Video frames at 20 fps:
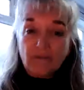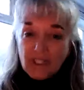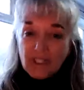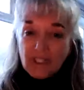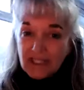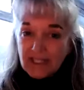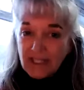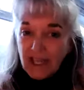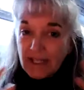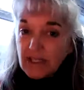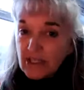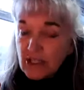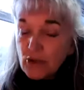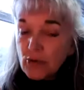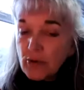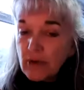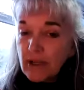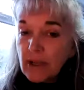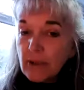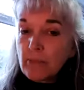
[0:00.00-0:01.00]
of
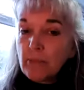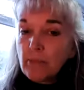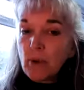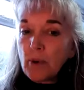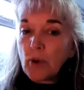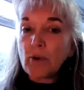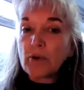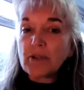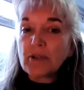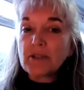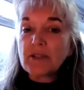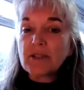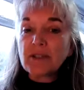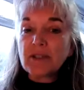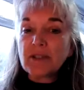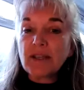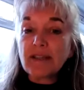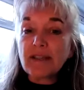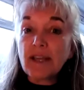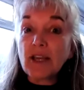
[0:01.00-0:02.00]
sensory
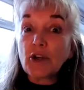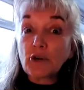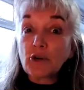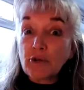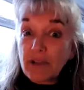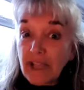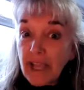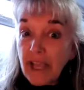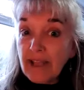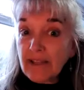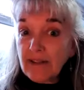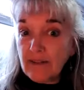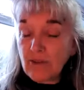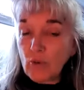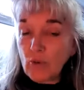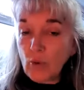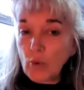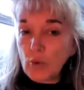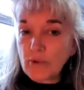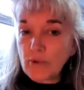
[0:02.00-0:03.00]
inputs that
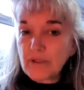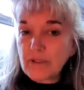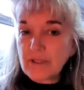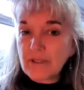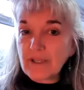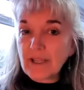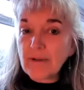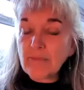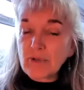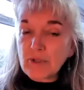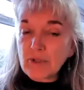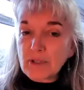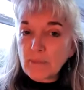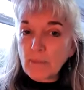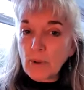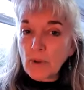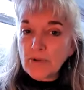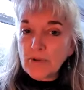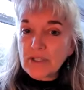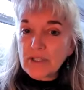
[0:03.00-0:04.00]
create thoughts
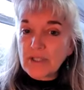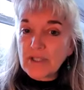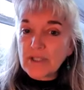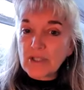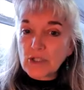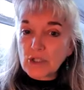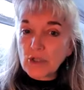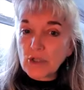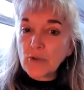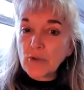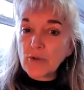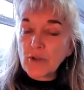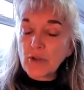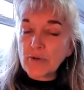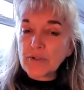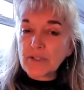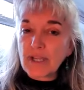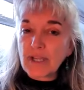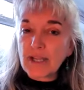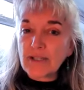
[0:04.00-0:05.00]
and responses
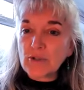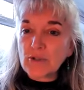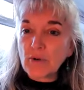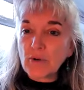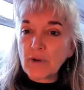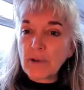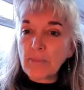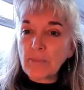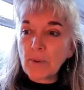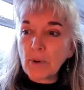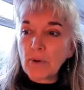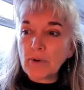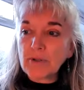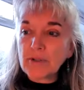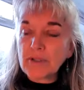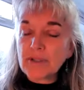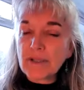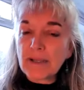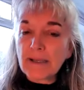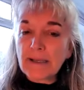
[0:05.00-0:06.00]
to those sensory
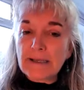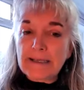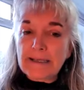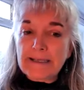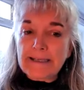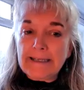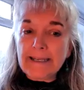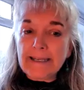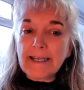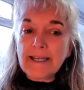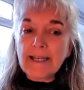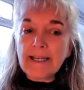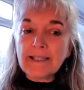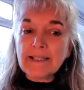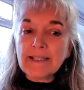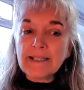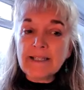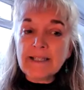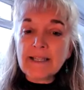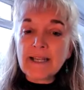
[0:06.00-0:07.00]
inputs.
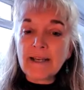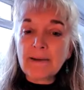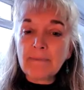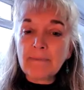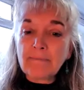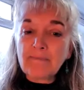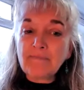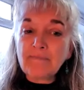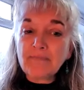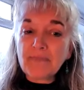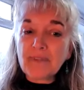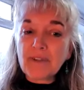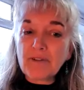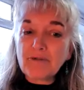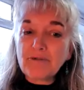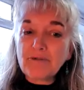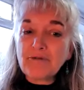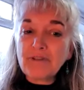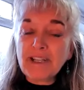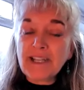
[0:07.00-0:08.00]
And
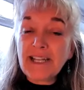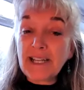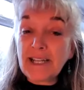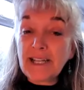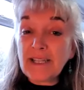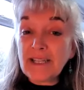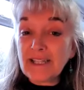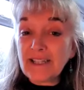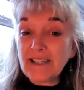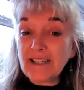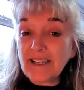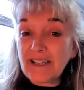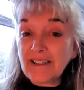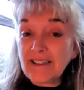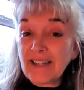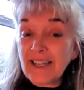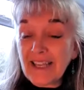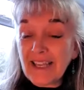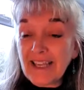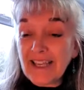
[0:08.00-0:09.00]
really, I
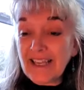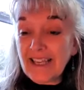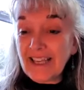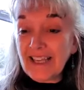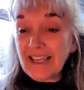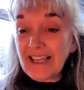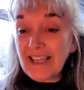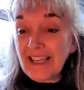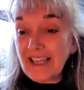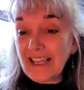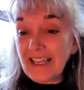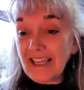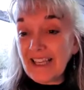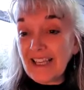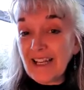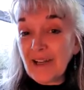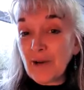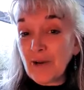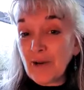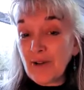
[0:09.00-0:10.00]
think,
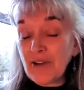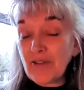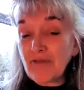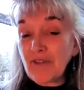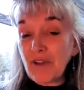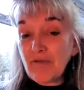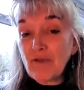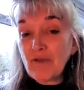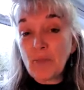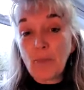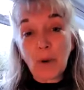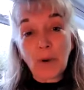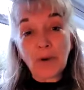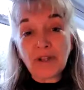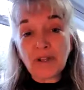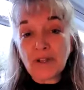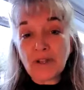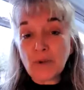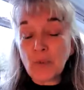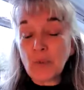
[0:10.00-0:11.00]
if
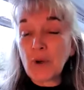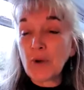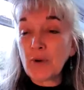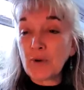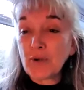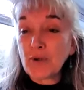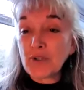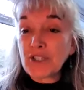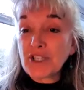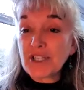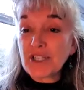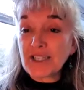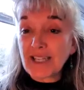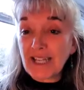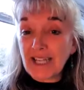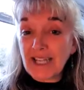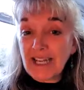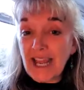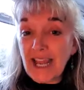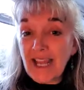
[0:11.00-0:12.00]
everybody in the world could just
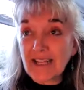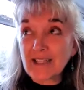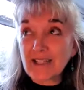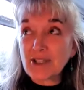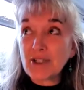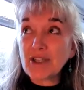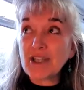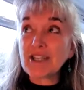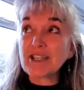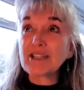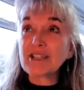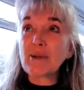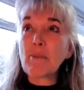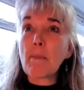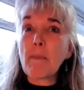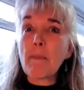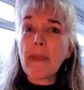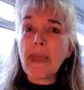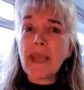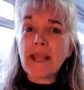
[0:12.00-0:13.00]
connect to this
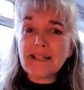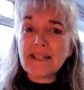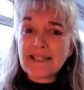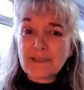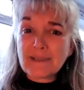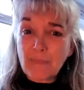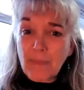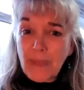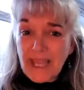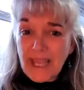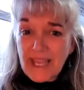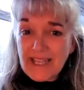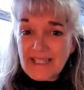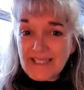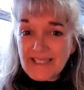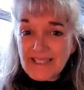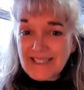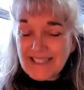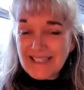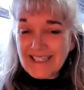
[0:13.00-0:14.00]
immense
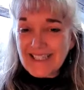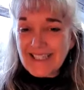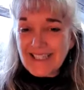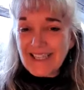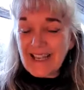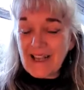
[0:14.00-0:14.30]
peace